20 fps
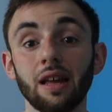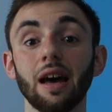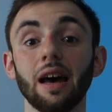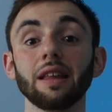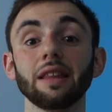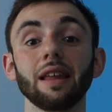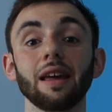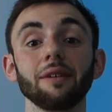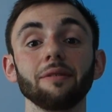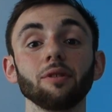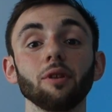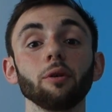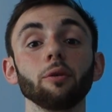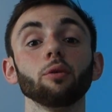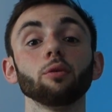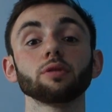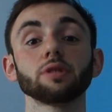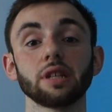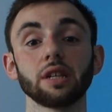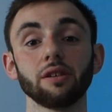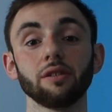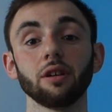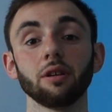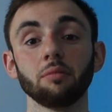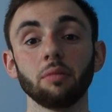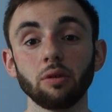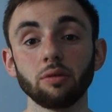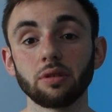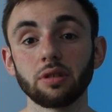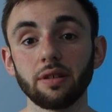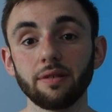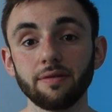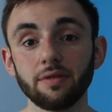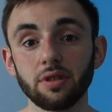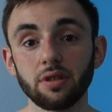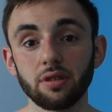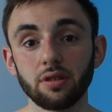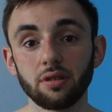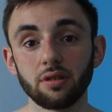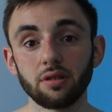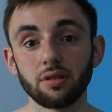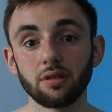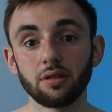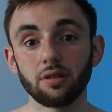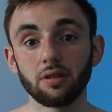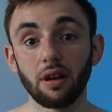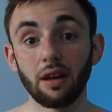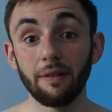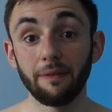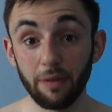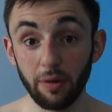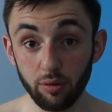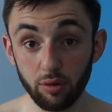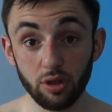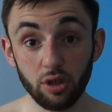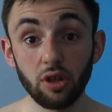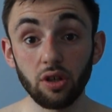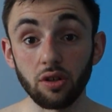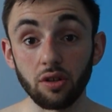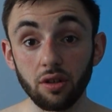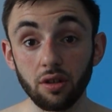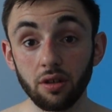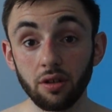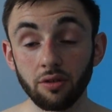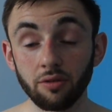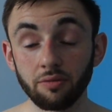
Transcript: and they have no ulterior motives, it feels good.